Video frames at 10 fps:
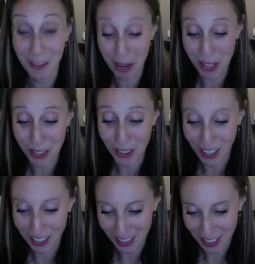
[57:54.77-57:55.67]
the
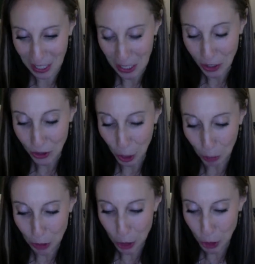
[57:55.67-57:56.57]
patriarchs shall
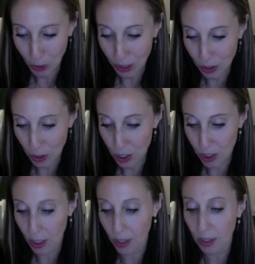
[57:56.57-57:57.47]
rejoice to
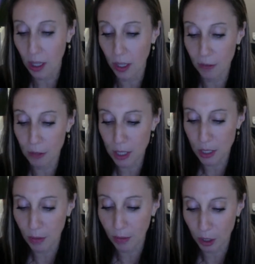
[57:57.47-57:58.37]
see the deliverance
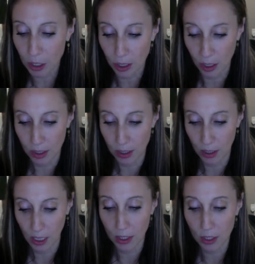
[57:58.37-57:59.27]
of their sons.
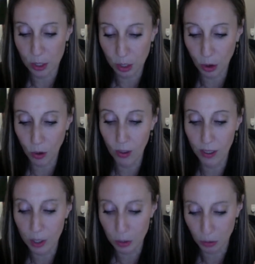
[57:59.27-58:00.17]
And so it
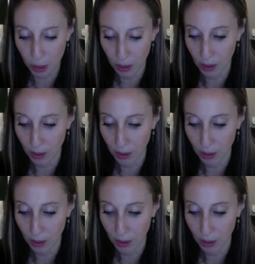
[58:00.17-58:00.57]
is written